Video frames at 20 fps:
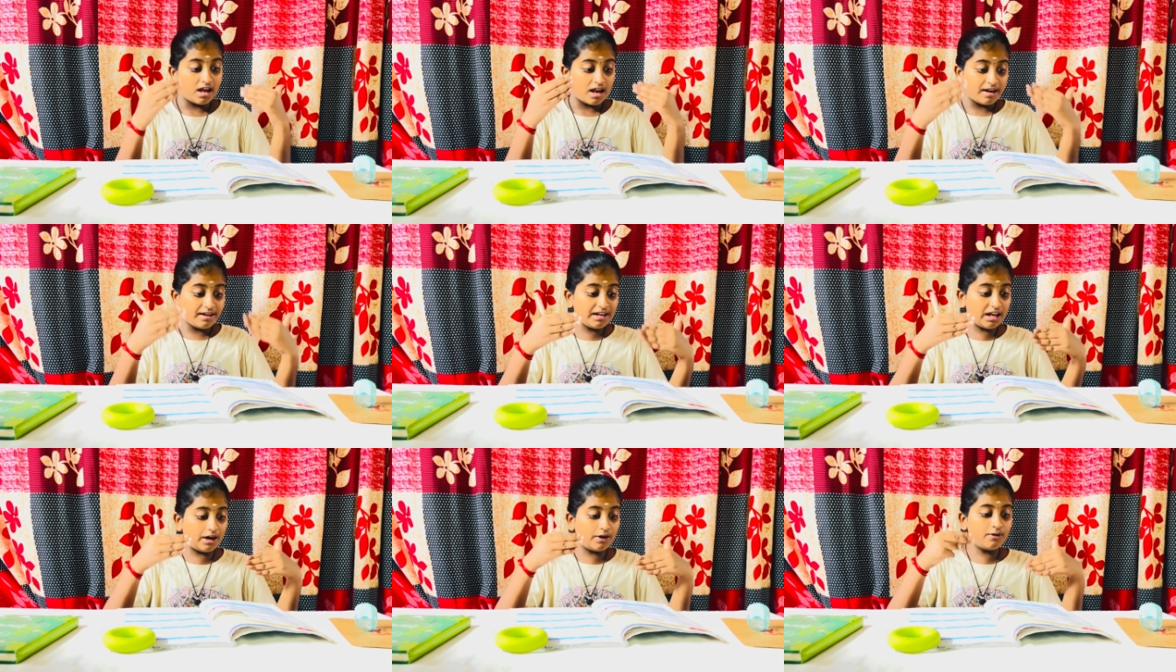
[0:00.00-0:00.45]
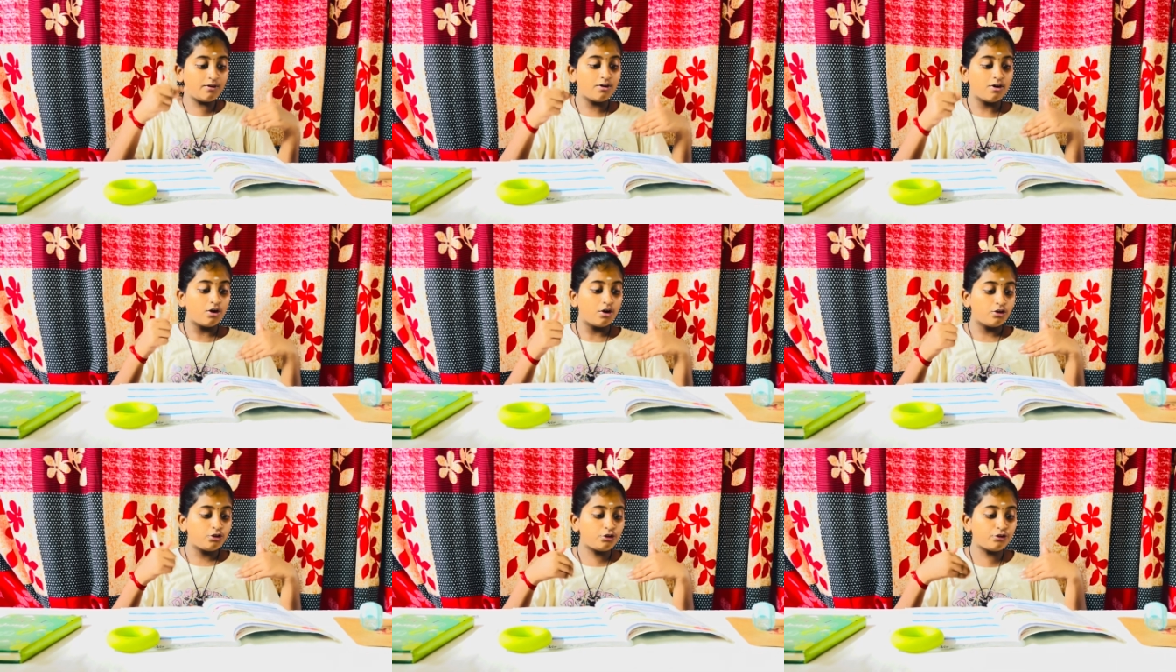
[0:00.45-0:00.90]
Now
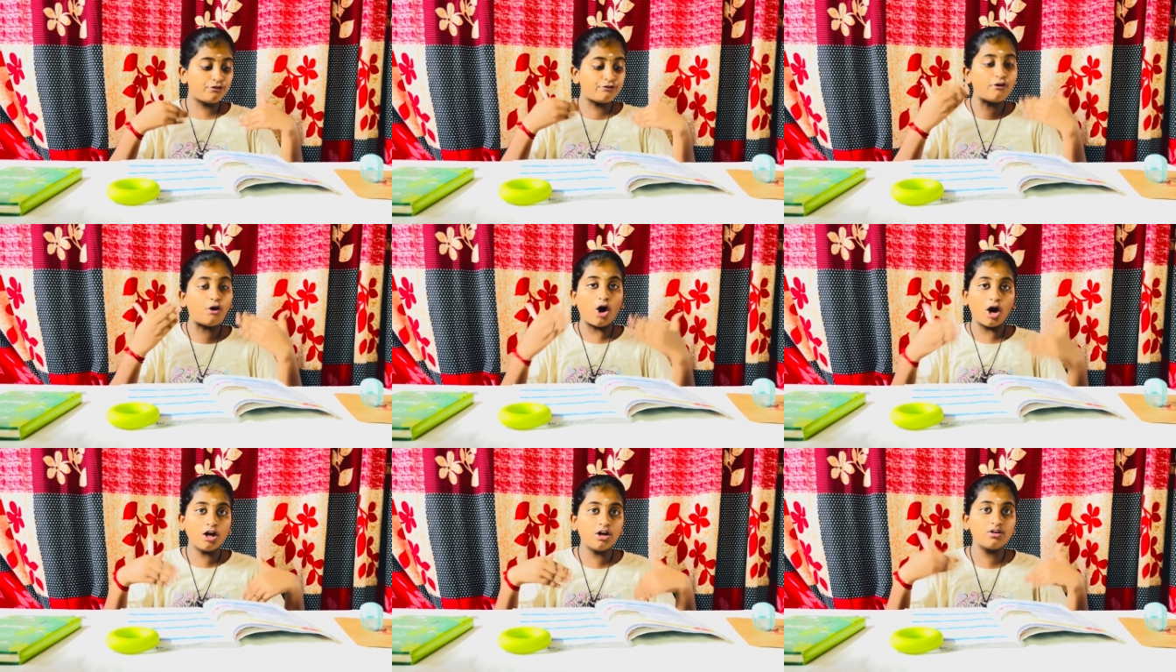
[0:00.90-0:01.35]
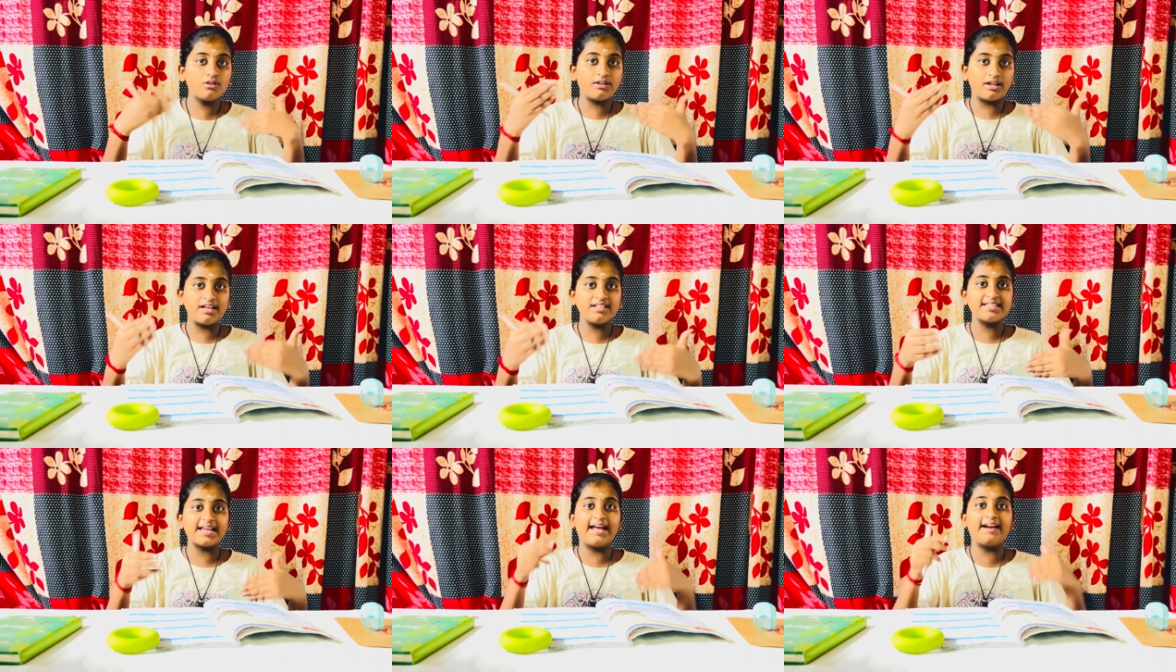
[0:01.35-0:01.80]
to follow
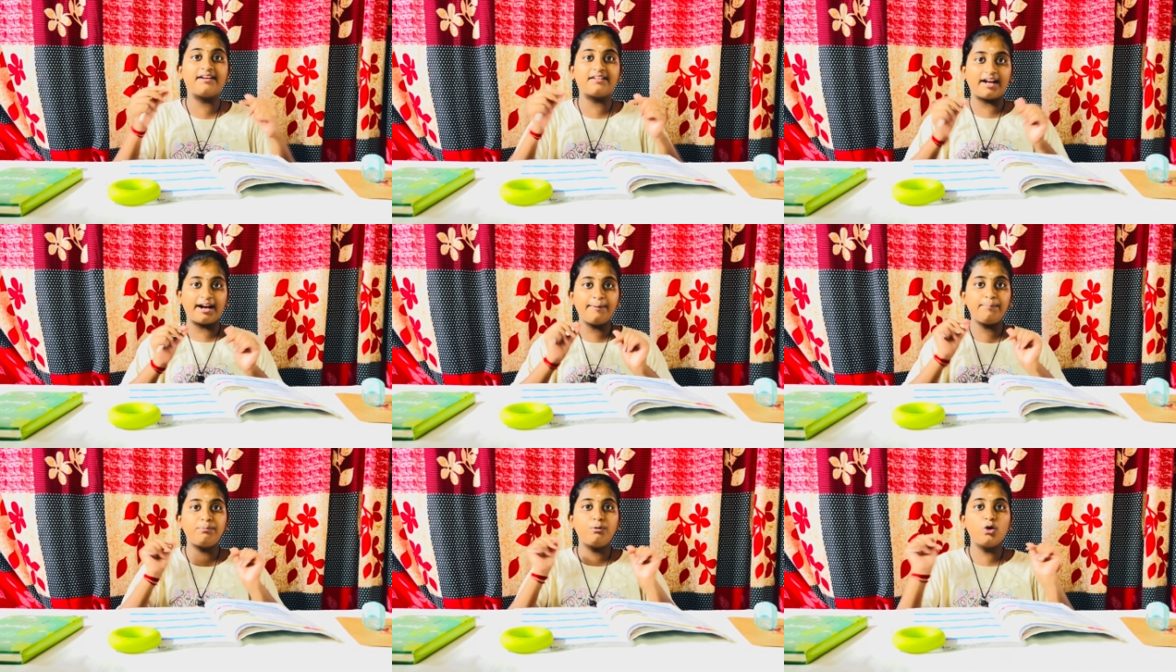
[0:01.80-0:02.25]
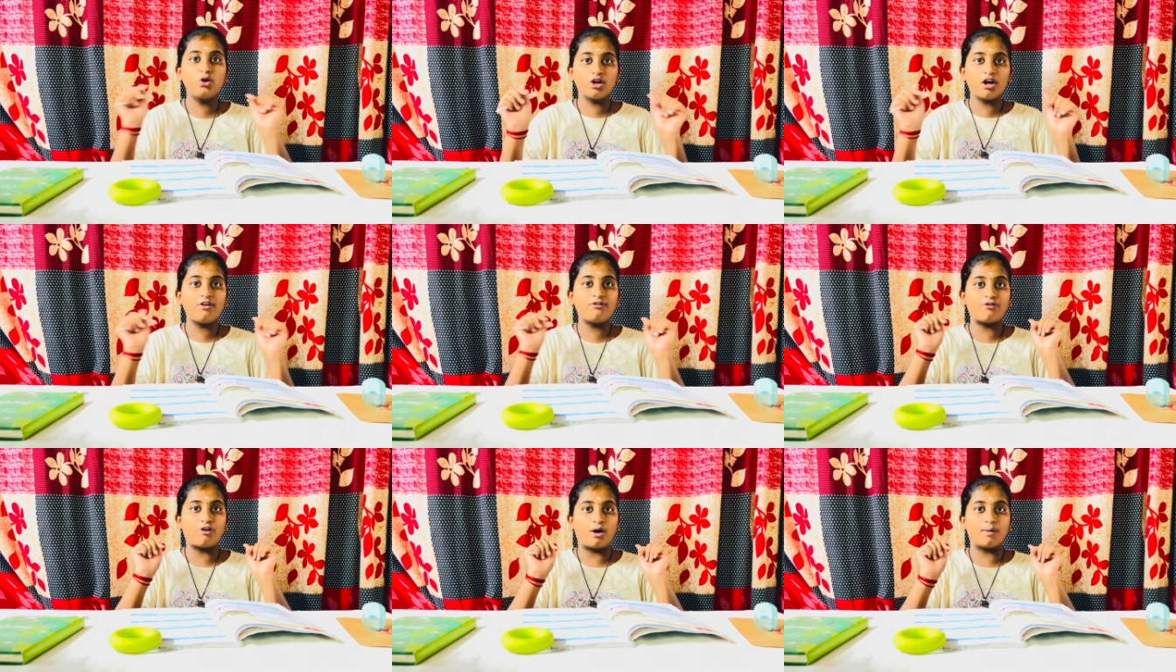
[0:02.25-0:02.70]
these and write
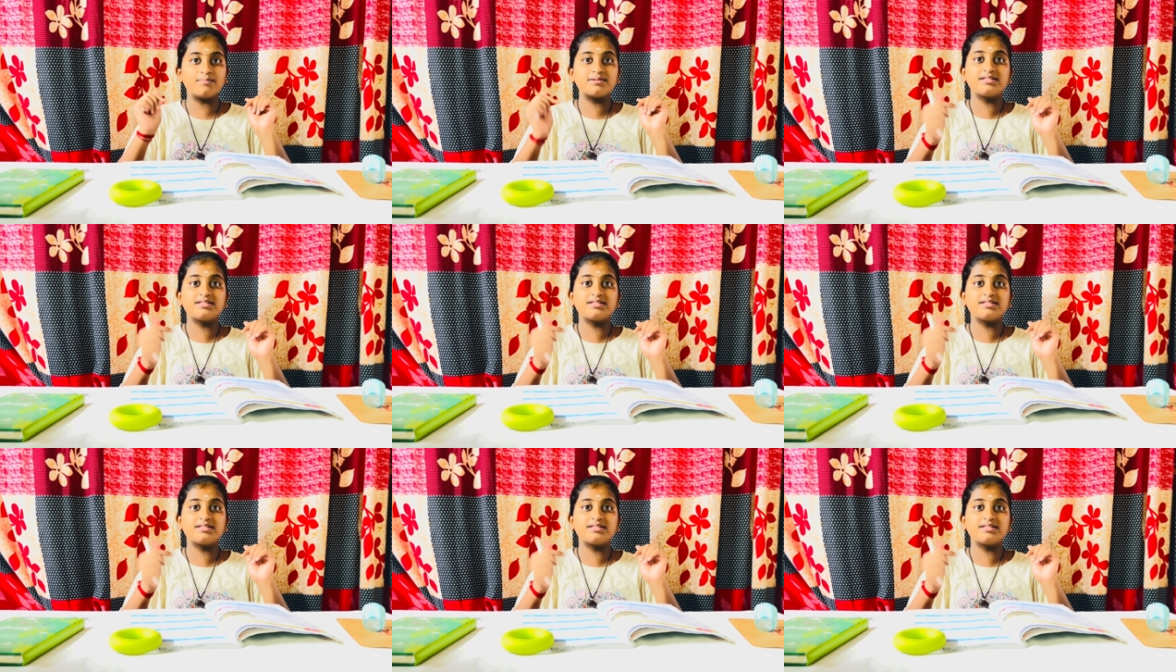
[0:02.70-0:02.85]
plural forms,